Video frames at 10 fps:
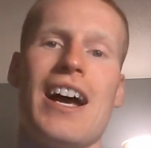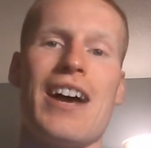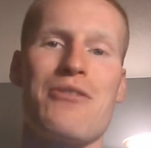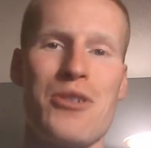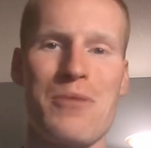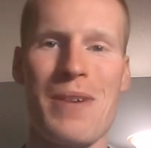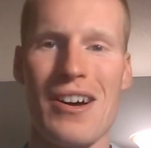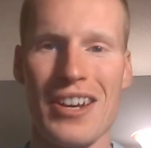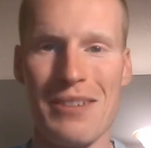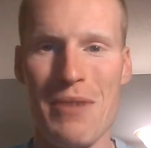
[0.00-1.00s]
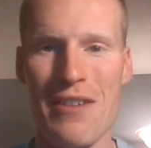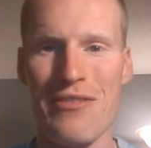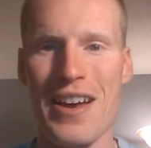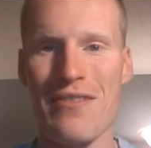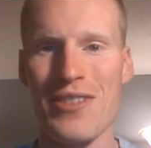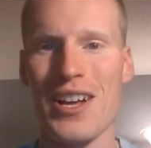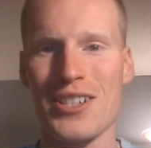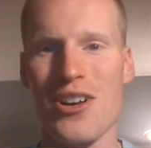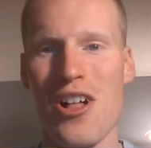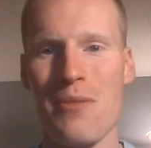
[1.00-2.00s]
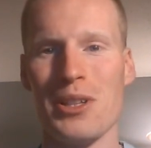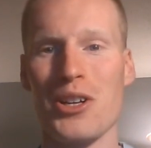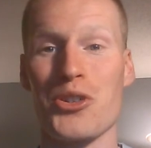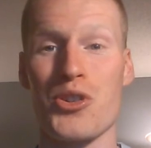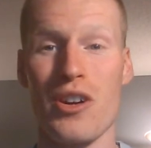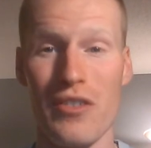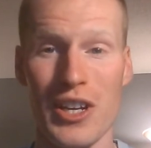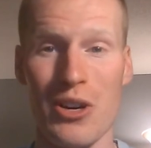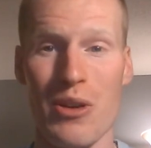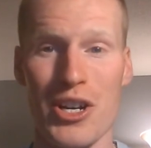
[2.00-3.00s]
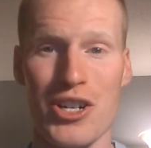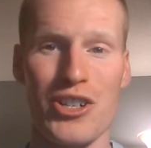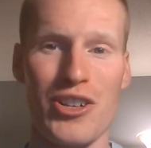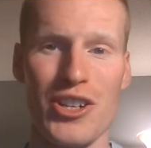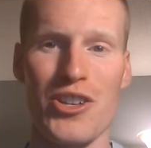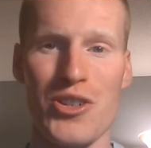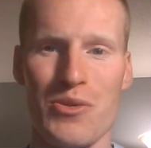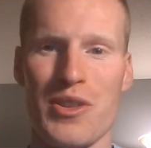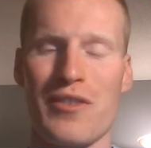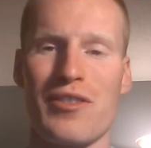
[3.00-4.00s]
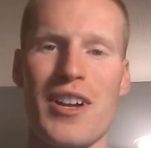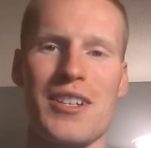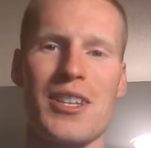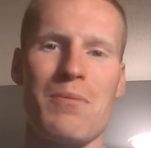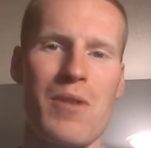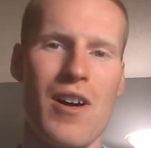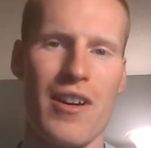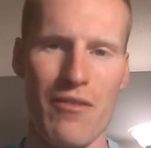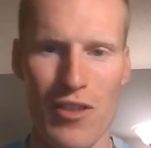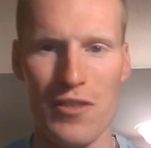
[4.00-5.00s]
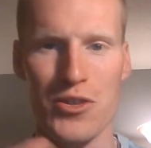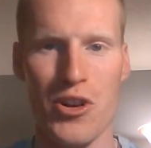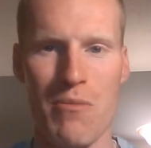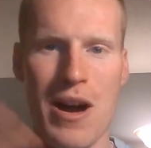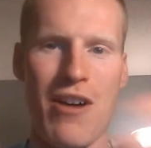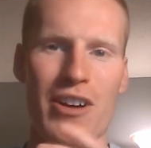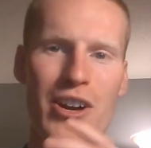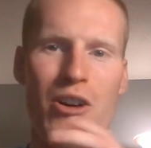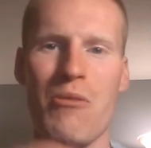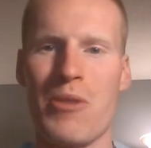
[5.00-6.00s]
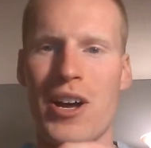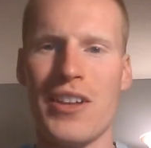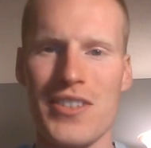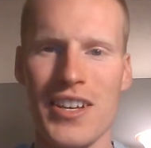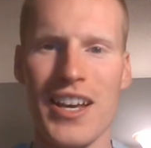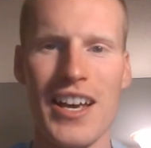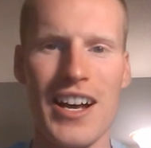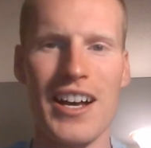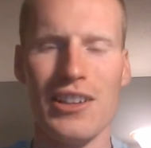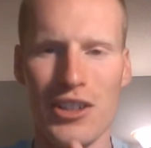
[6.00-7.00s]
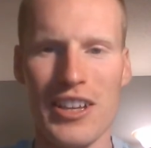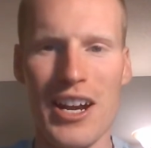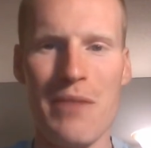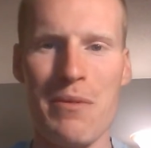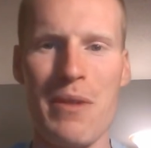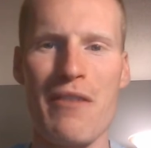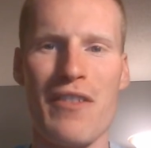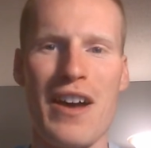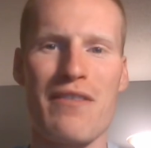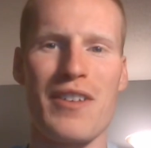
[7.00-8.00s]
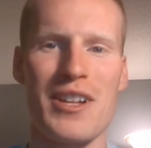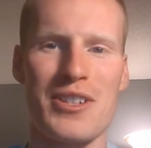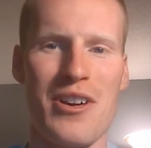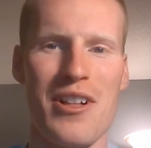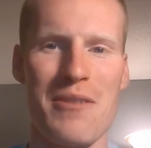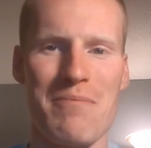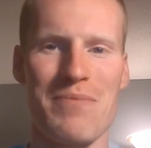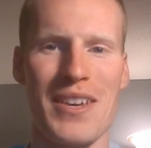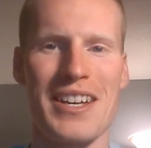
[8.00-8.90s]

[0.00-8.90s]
I wrote about in my five thoughts column a little trivia question you can use with your friends at the bar. It involves Joe Mauer and home runs. Uh, look that up in my five thoughts column.